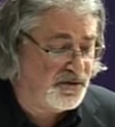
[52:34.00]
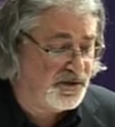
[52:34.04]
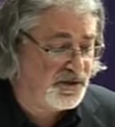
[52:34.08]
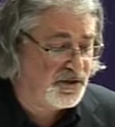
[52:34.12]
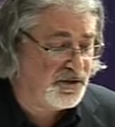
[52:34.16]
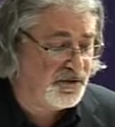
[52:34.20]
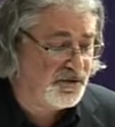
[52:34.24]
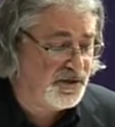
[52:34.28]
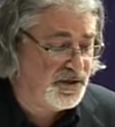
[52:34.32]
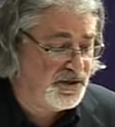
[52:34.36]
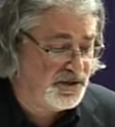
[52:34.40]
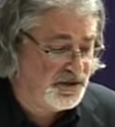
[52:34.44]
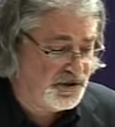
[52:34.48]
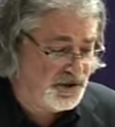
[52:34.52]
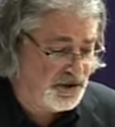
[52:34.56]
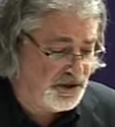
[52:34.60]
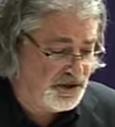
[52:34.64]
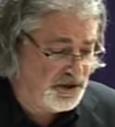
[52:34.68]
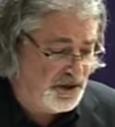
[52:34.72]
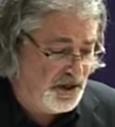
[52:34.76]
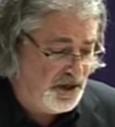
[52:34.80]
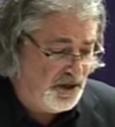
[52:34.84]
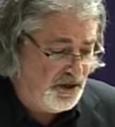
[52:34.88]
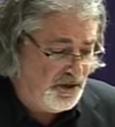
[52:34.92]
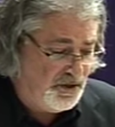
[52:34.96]
of the
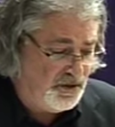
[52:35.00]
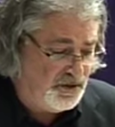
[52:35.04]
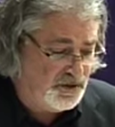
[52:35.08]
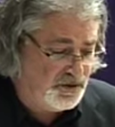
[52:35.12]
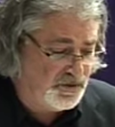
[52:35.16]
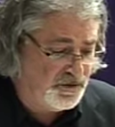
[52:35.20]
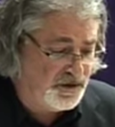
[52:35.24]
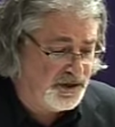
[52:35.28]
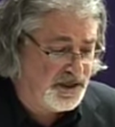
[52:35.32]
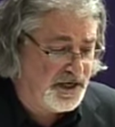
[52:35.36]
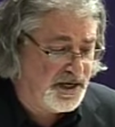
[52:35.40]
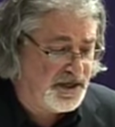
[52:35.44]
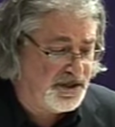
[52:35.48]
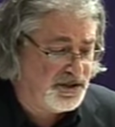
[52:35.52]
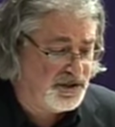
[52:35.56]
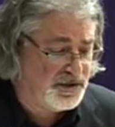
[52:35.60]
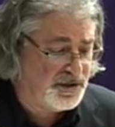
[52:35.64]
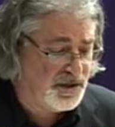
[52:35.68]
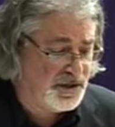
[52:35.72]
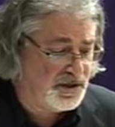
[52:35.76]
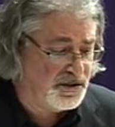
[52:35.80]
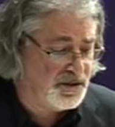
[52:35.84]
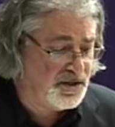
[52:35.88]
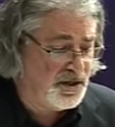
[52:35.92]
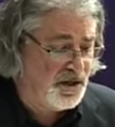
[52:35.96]
creatures whose
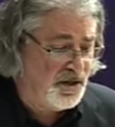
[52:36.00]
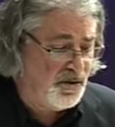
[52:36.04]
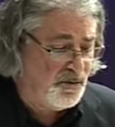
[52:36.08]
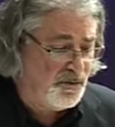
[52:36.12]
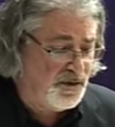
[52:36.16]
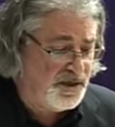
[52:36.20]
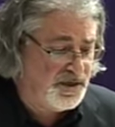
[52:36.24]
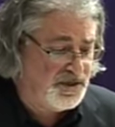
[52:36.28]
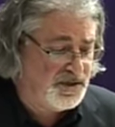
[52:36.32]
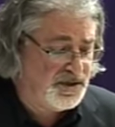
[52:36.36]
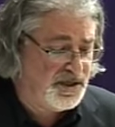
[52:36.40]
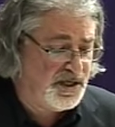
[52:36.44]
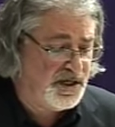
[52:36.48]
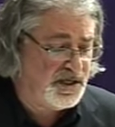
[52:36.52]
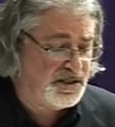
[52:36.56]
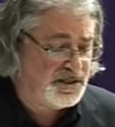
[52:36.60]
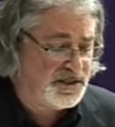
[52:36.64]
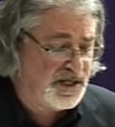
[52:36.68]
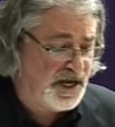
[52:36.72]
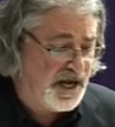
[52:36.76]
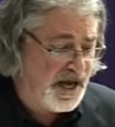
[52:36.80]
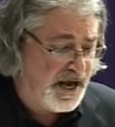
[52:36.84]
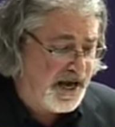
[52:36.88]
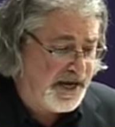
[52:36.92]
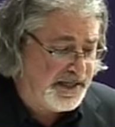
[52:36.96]
relations we seek
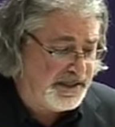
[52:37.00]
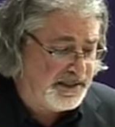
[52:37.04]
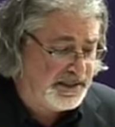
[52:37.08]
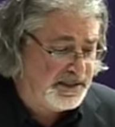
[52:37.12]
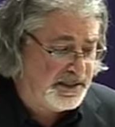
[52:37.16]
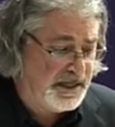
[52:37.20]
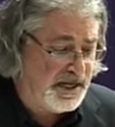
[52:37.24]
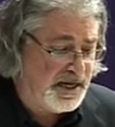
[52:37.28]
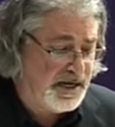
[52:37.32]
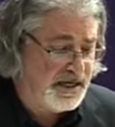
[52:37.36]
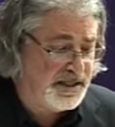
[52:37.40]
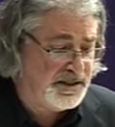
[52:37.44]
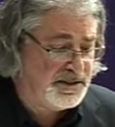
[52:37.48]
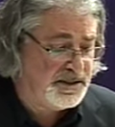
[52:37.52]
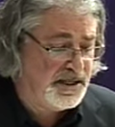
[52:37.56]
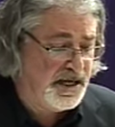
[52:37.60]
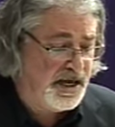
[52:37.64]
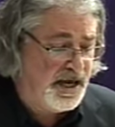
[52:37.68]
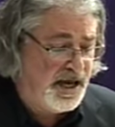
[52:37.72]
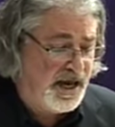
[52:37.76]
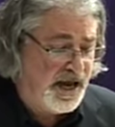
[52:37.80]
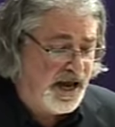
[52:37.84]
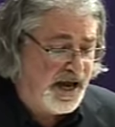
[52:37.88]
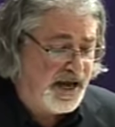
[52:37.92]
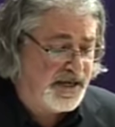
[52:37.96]
to analyze
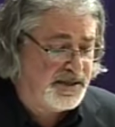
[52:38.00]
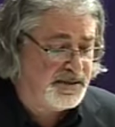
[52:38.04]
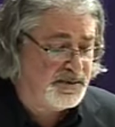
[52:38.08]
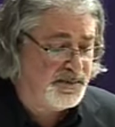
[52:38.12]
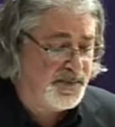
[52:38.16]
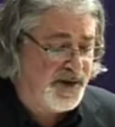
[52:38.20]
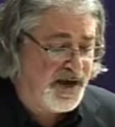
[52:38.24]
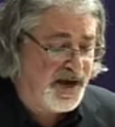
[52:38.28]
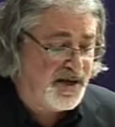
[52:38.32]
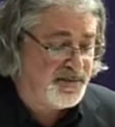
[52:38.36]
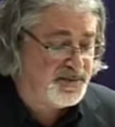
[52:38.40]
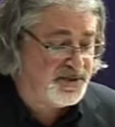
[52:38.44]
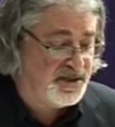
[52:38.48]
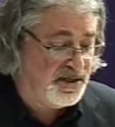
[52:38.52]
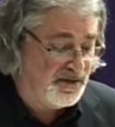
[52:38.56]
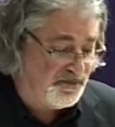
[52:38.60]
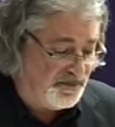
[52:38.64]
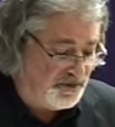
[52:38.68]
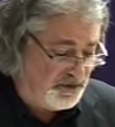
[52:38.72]
and perhaps